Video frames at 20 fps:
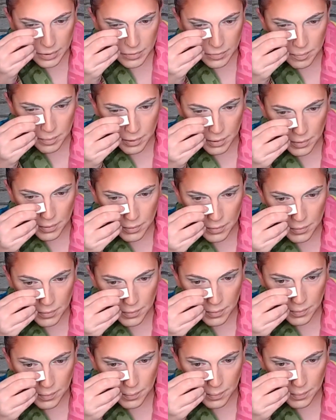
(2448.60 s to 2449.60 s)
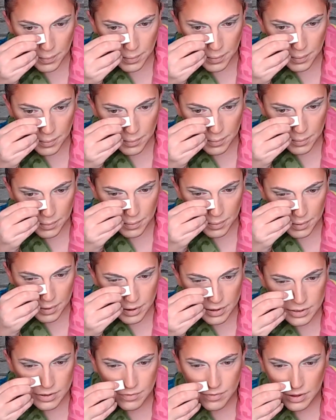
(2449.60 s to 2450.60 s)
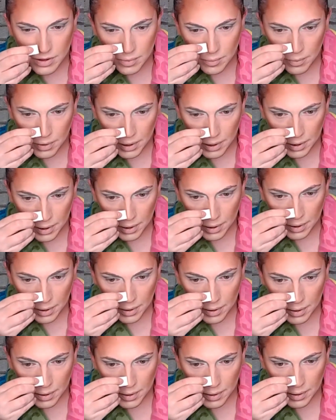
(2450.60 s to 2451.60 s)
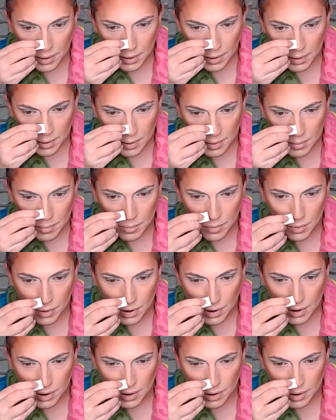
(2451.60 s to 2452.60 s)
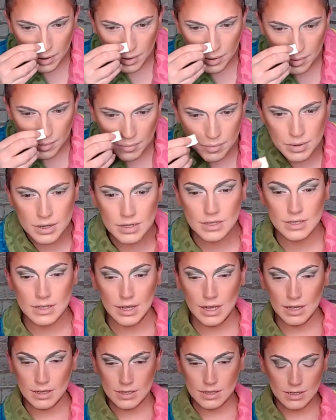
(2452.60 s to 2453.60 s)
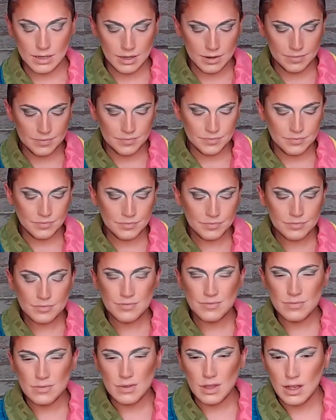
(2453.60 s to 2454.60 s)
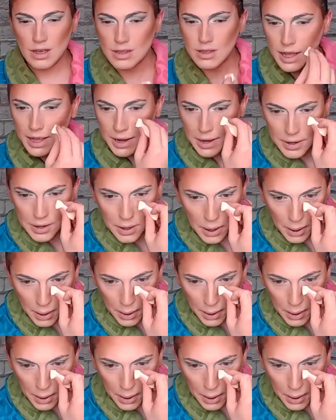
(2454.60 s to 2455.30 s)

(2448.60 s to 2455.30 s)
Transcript: sponge as well, because I really want a more precise line.